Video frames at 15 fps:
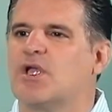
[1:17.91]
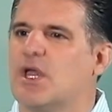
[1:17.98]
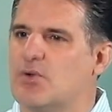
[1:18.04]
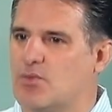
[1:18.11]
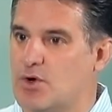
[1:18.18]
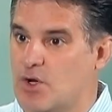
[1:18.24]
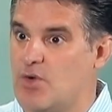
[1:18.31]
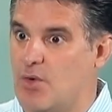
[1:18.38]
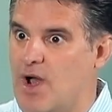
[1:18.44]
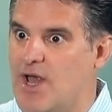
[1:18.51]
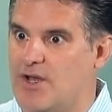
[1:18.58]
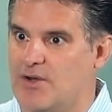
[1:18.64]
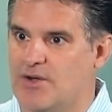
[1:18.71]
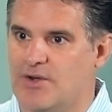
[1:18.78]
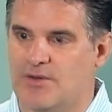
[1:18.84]
of
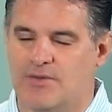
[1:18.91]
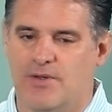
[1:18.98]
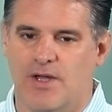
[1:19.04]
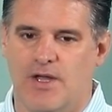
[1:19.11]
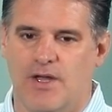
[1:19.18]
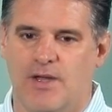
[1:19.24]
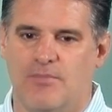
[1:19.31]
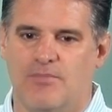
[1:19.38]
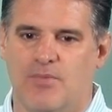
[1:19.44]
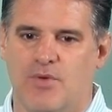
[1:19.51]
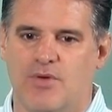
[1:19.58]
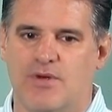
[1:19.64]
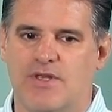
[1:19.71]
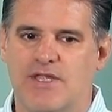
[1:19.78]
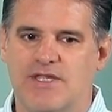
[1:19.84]
require
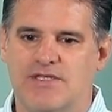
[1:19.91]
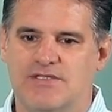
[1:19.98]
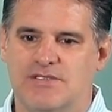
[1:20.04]
or need